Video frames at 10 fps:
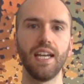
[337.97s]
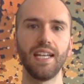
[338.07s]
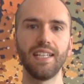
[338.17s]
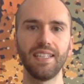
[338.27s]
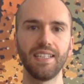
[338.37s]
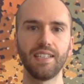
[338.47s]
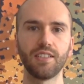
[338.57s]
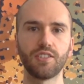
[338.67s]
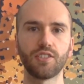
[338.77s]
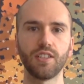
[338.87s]
in the
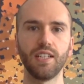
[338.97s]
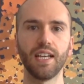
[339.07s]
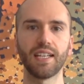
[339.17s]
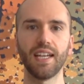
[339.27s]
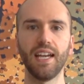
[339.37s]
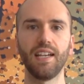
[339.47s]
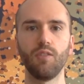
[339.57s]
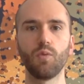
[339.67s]
industry, again,